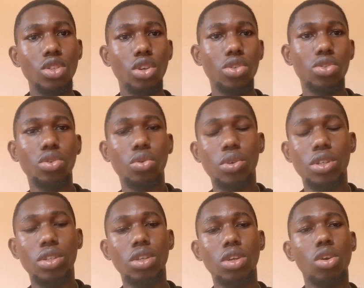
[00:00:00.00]
Just knowing
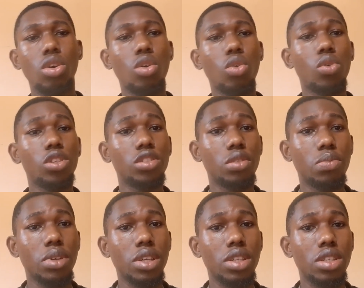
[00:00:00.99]
what
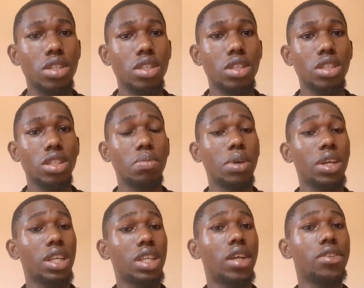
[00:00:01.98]
repeats, the
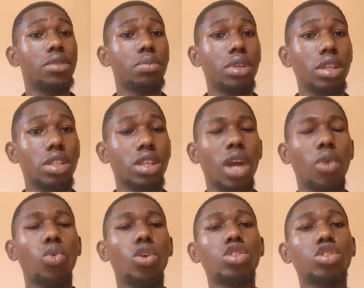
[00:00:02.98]
pattern that repeats,
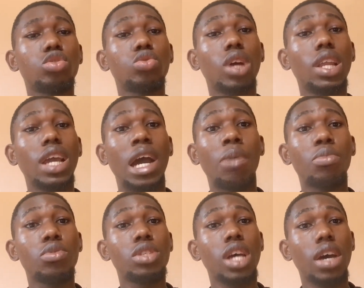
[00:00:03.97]
and what usually
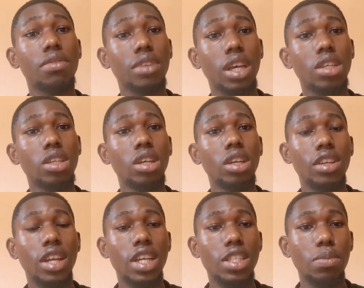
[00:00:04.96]
happens after
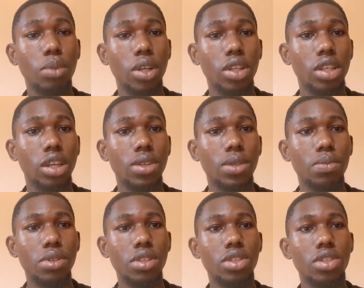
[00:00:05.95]
that pattern that
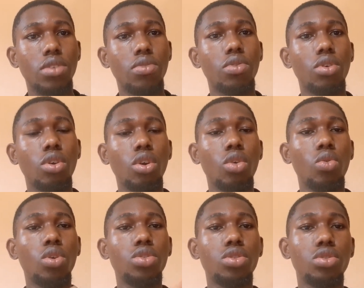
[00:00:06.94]
repeats itself.
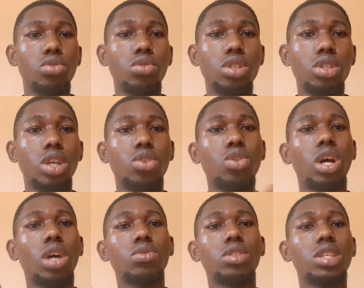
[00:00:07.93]
Once you know this and you know
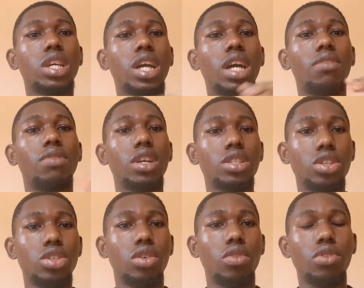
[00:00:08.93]
how to take
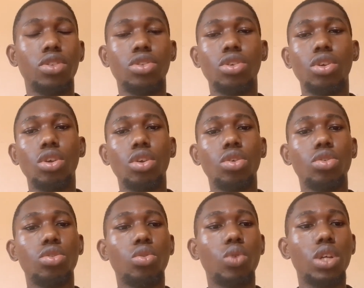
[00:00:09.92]
advantage of it, you
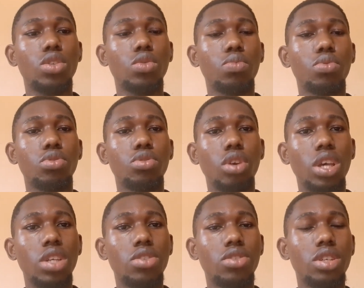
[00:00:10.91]
know where to put your
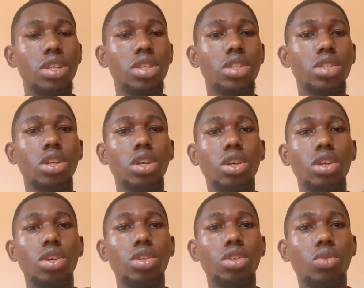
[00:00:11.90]
entries,
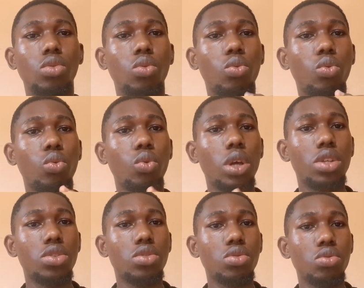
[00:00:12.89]
you know where
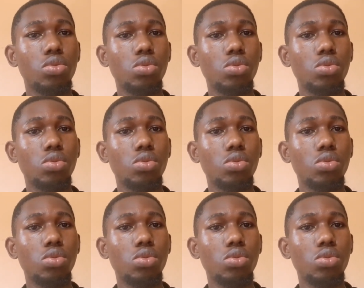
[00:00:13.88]
to